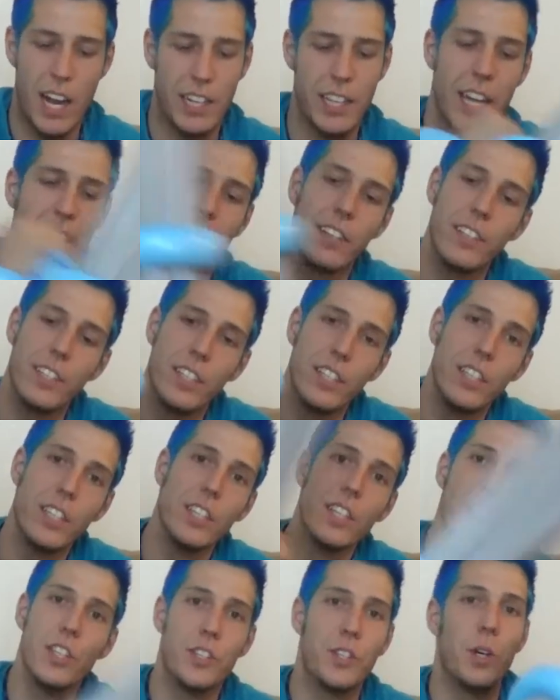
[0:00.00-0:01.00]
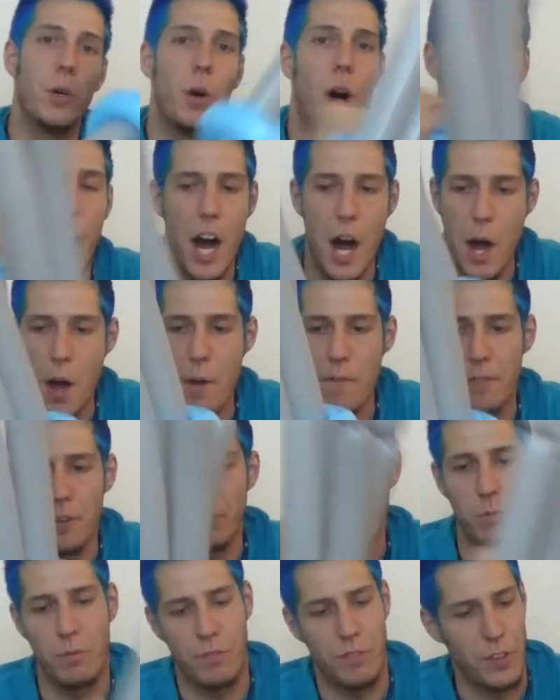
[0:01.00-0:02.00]
like that. So, if
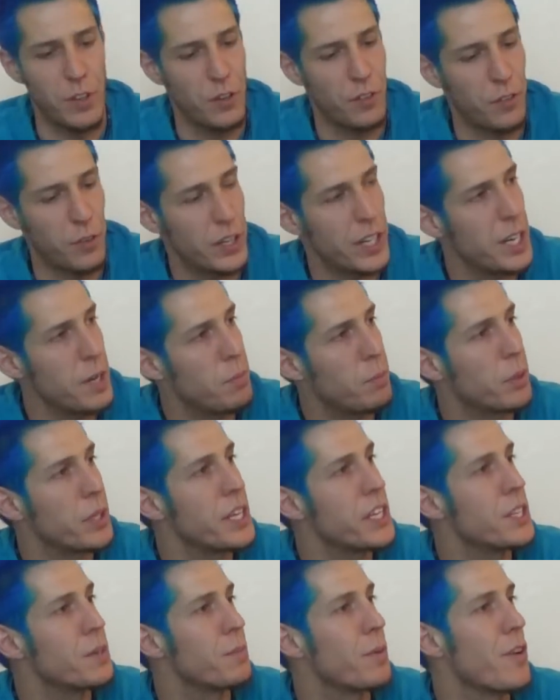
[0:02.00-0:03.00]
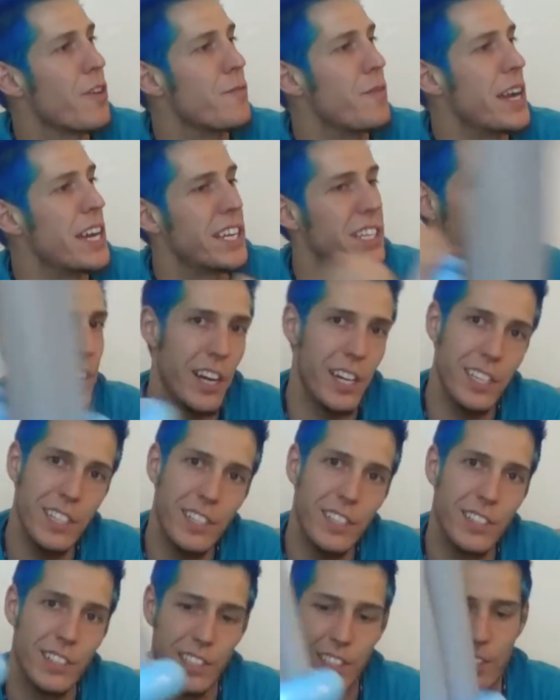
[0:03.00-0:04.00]
you feel free, please improve my design,
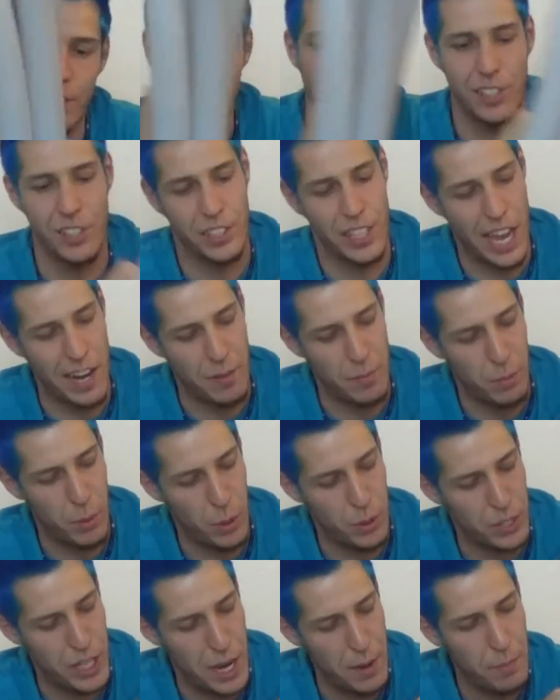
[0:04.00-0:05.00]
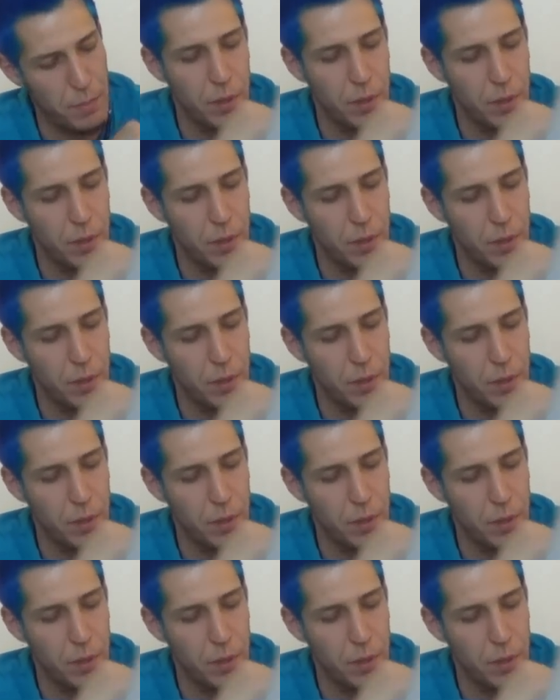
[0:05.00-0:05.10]
since this is kind of a prototype.